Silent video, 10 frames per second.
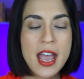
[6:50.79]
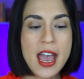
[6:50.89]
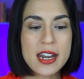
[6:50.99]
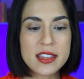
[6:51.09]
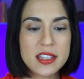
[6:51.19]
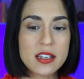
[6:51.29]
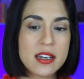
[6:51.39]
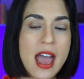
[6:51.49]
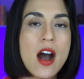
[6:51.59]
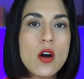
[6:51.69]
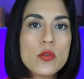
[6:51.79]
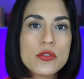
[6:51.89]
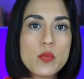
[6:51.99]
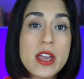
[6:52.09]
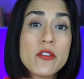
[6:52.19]
And I think now
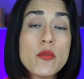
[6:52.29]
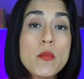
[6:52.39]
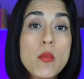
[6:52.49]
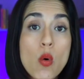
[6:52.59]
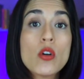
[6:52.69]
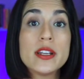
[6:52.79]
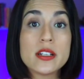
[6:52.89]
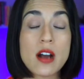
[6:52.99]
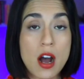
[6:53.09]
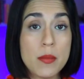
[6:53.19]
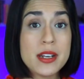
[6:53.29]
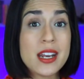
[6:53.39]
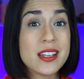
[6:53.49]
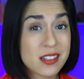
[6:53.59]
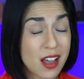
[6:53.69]
we have more in common
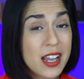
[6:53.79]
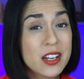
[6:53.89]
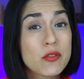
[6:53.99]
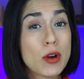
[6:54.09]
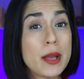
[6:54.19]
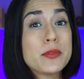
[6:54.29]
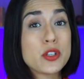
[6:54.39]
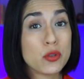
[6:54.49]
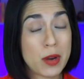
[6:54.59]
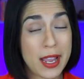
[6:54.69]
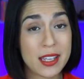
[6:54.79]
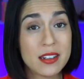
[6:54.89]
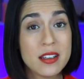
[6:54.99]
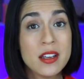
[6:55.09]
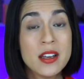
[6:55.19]
and it's kind of ripe terrain